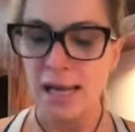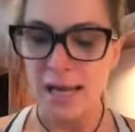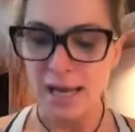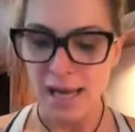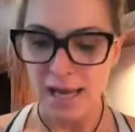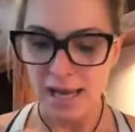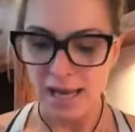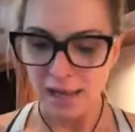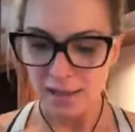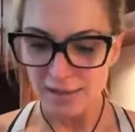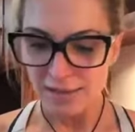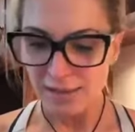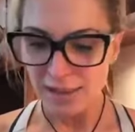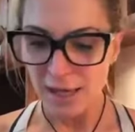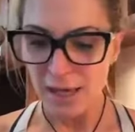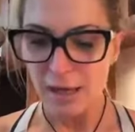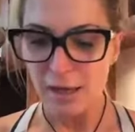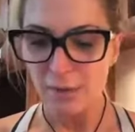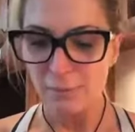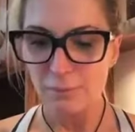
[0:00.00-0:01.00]
And
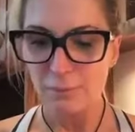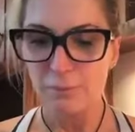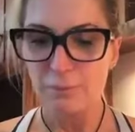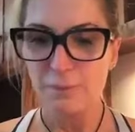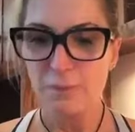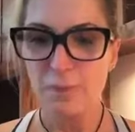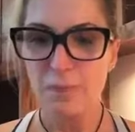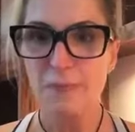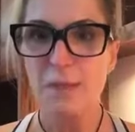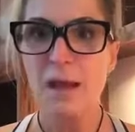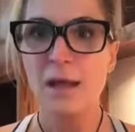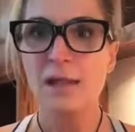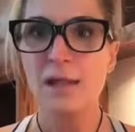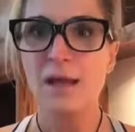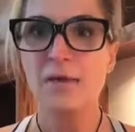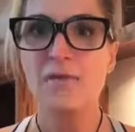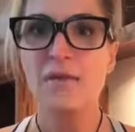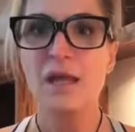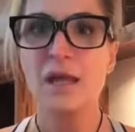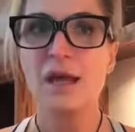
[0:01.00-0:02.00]
I
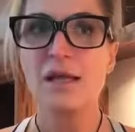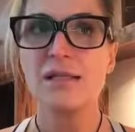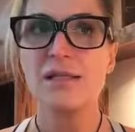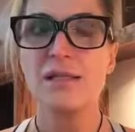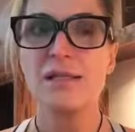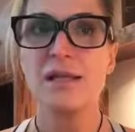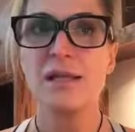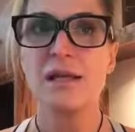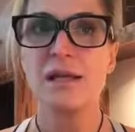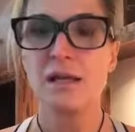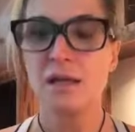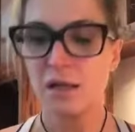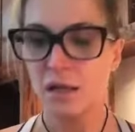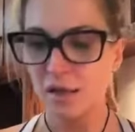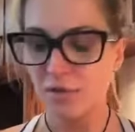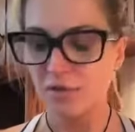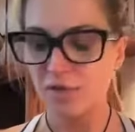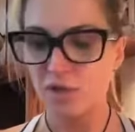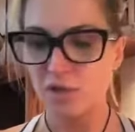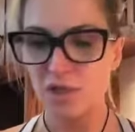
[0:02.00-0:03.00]
love the idea
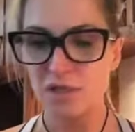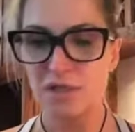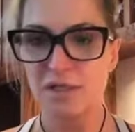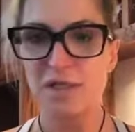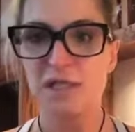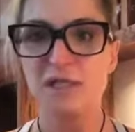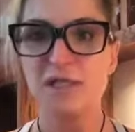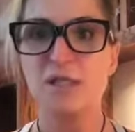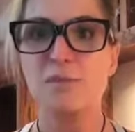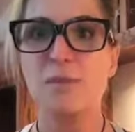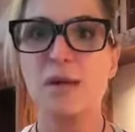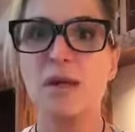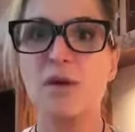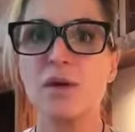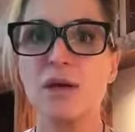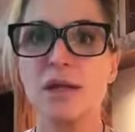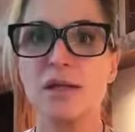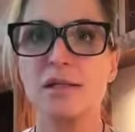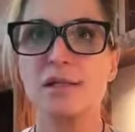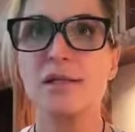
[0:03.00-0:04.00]
of just
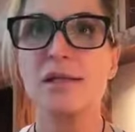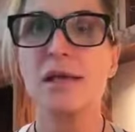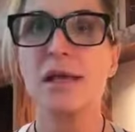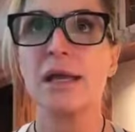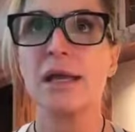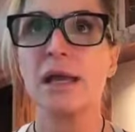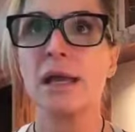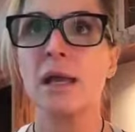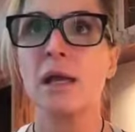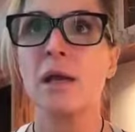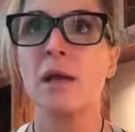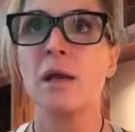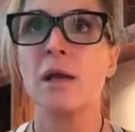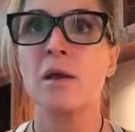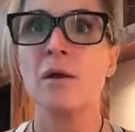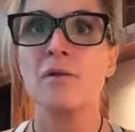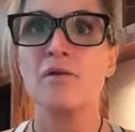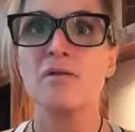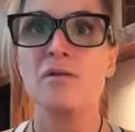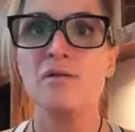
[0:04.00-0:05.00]
experiencing,
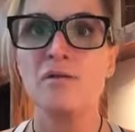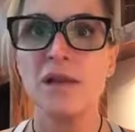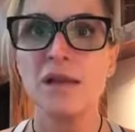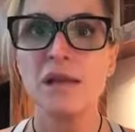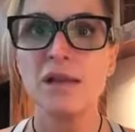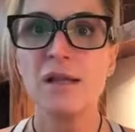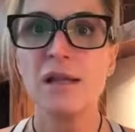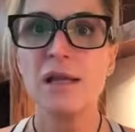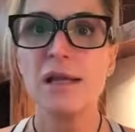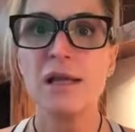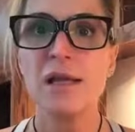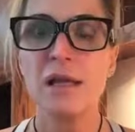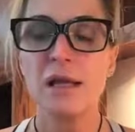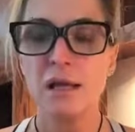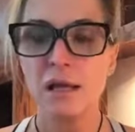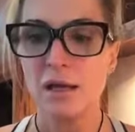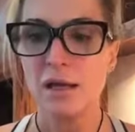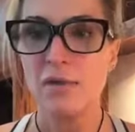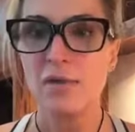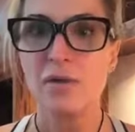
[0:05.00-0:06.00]
feeling
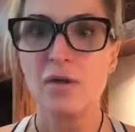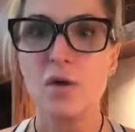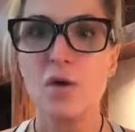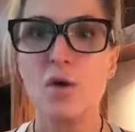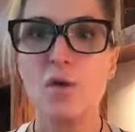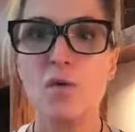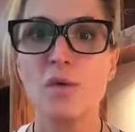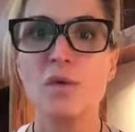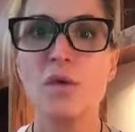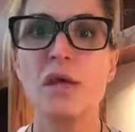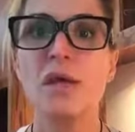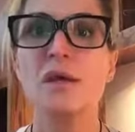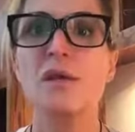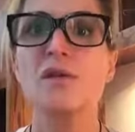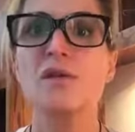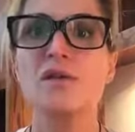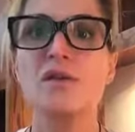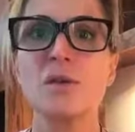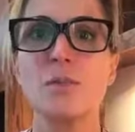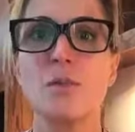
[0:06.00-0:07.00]
the earth
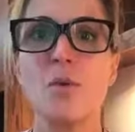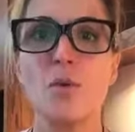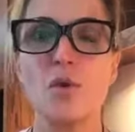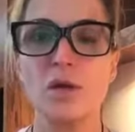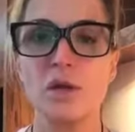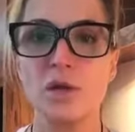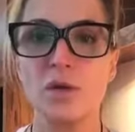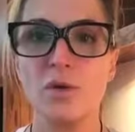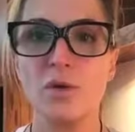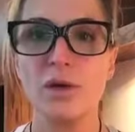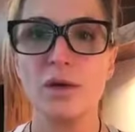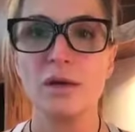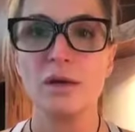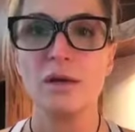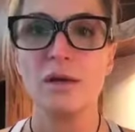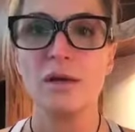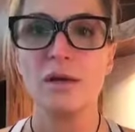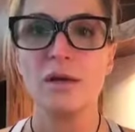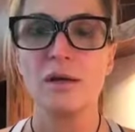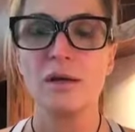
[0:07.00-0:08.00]
support you.
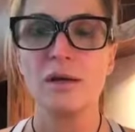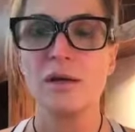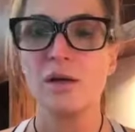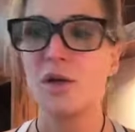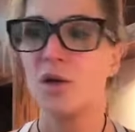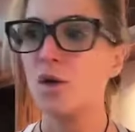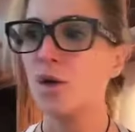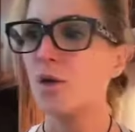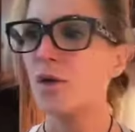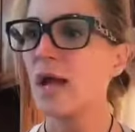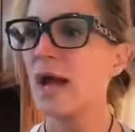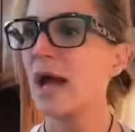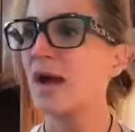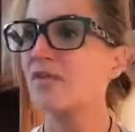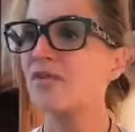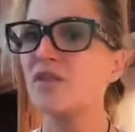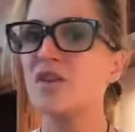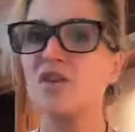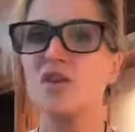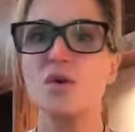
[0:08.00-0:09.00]
You don't
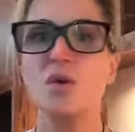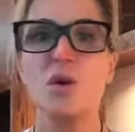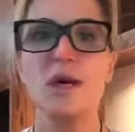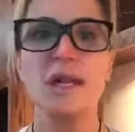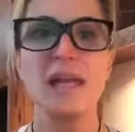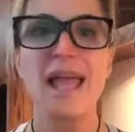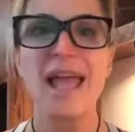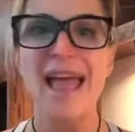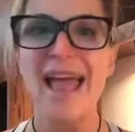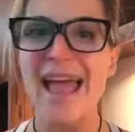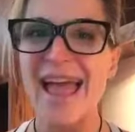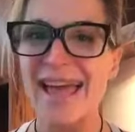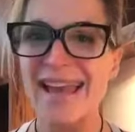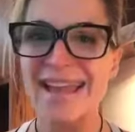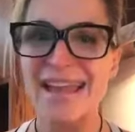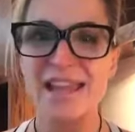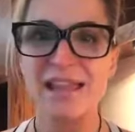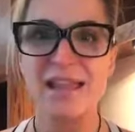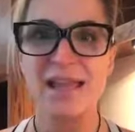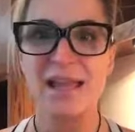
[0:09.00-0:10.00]
have to do
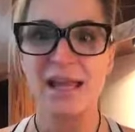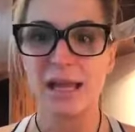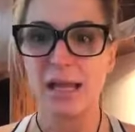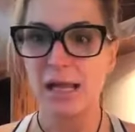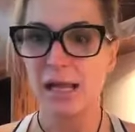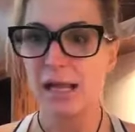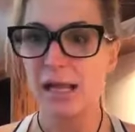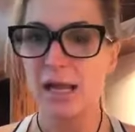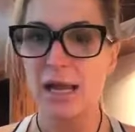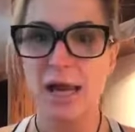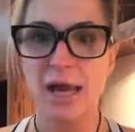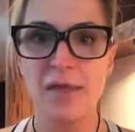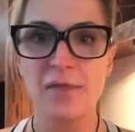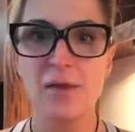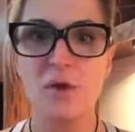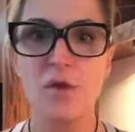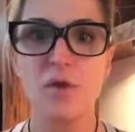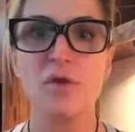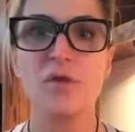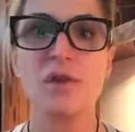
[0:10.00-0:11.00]
anything and
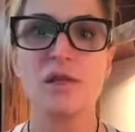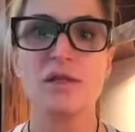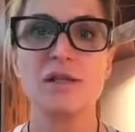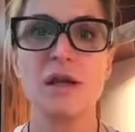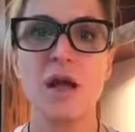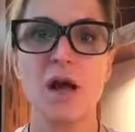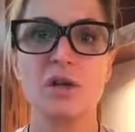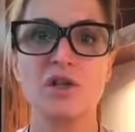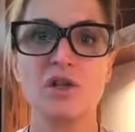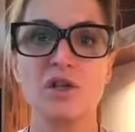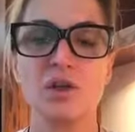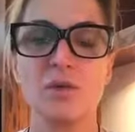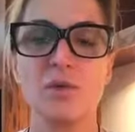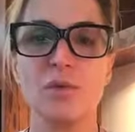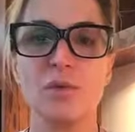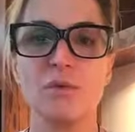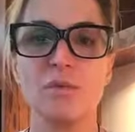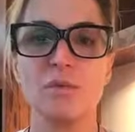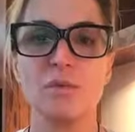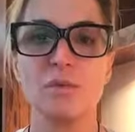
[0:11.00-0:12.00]
the earth has got you,
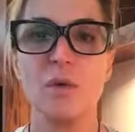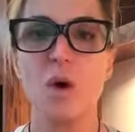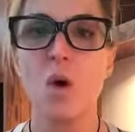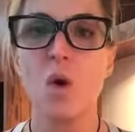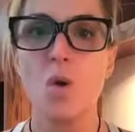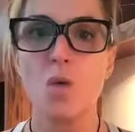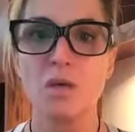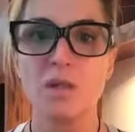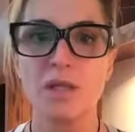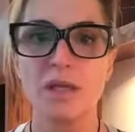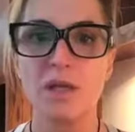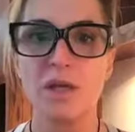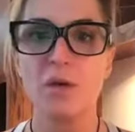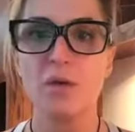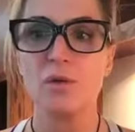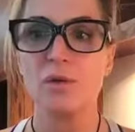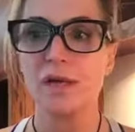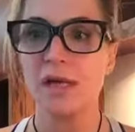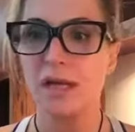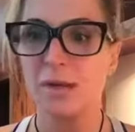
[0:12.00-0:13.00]
holding
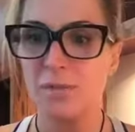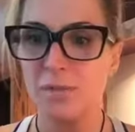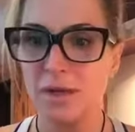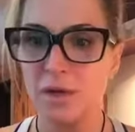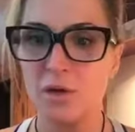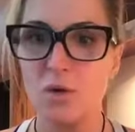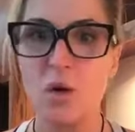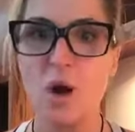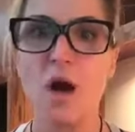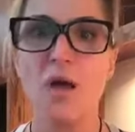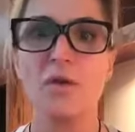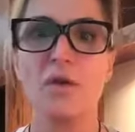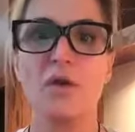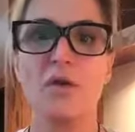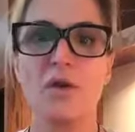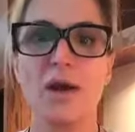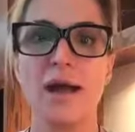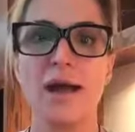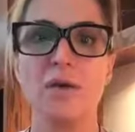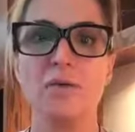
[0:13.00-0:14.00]
you, keeping you on the
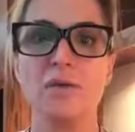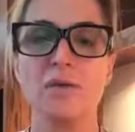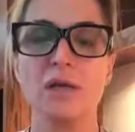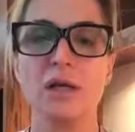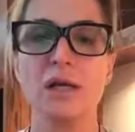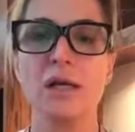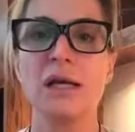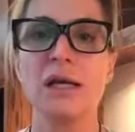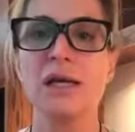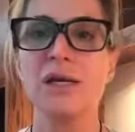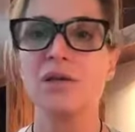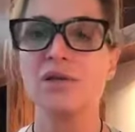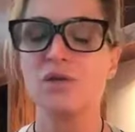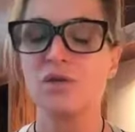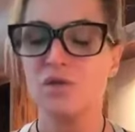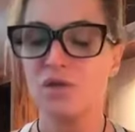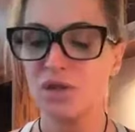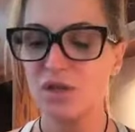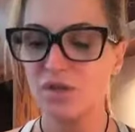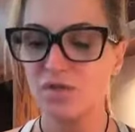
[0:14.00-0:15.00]
ground. So
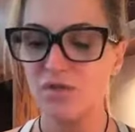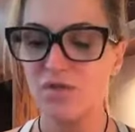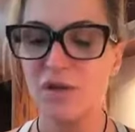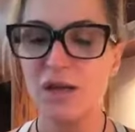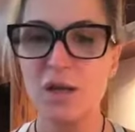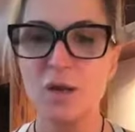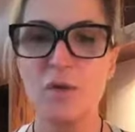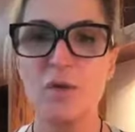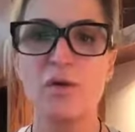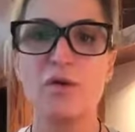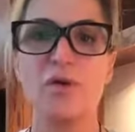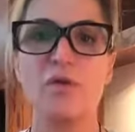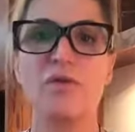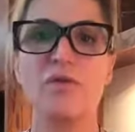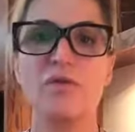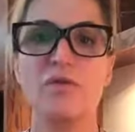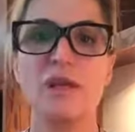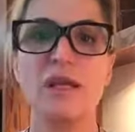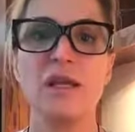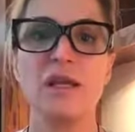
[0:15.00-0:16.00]
just feel with your
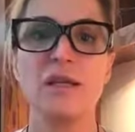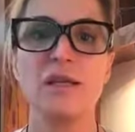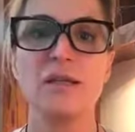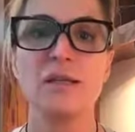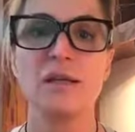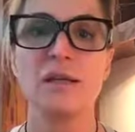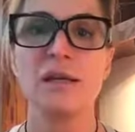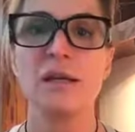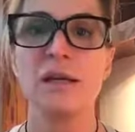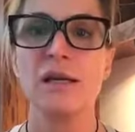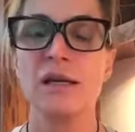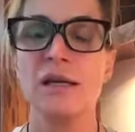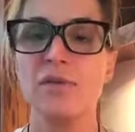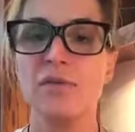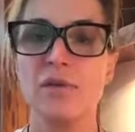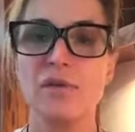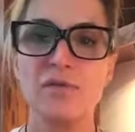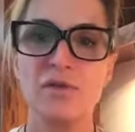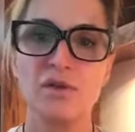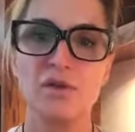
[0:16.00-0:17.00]
feet,
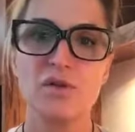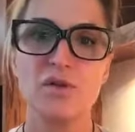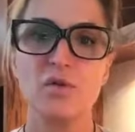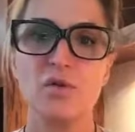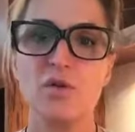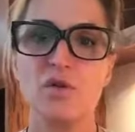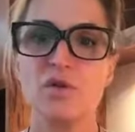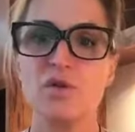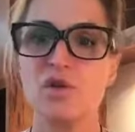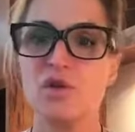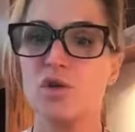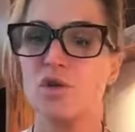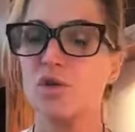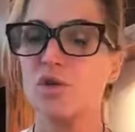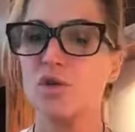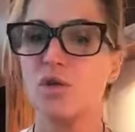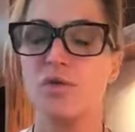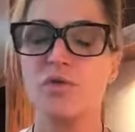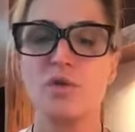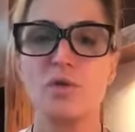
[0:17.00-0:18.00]
even if it's through your
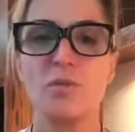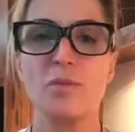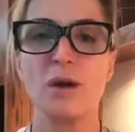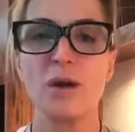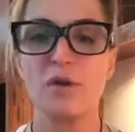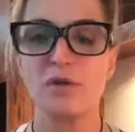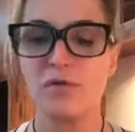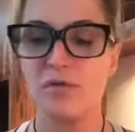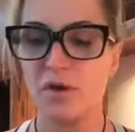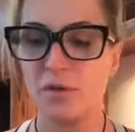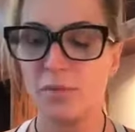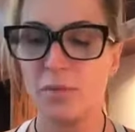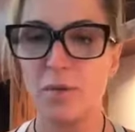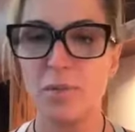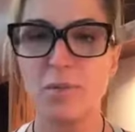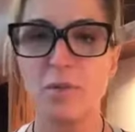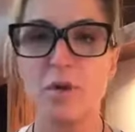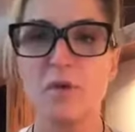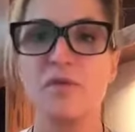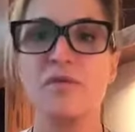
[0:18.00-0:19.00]
shoes or if you're barefoot, put
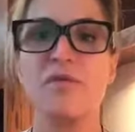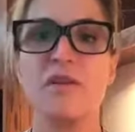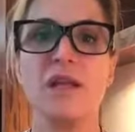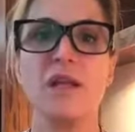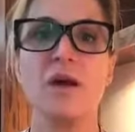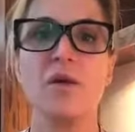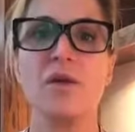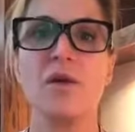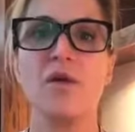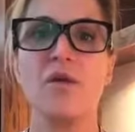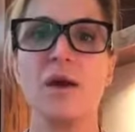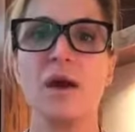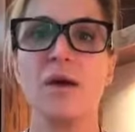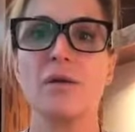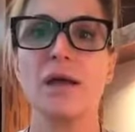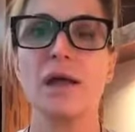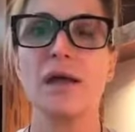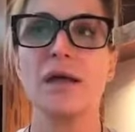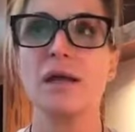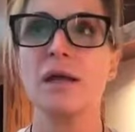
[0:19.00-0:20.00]
both feet on the ground
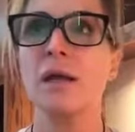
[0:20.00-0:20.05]
and